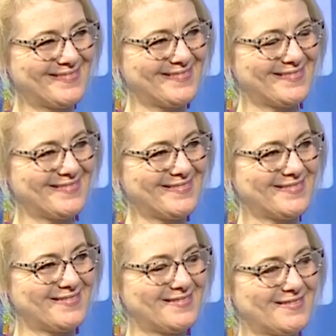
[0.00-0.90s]

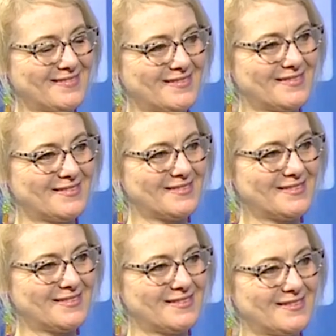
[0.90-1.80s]

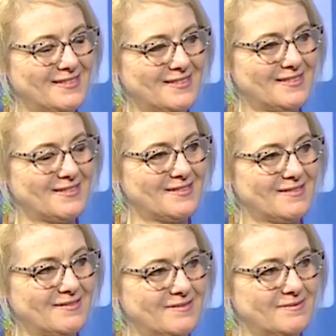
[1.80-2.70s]

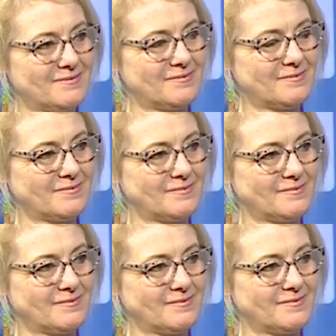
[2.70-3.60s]

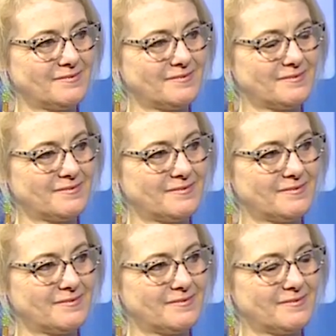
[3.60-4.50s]

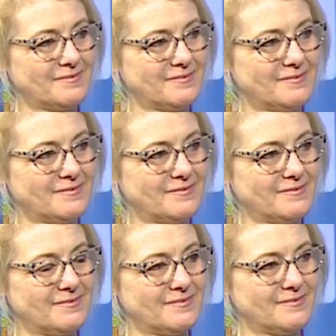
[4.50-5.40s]

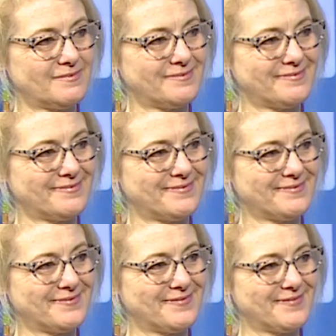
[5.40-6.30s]

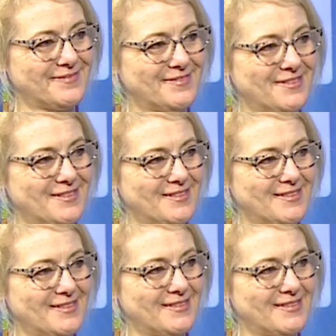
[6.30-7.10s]
[no speech]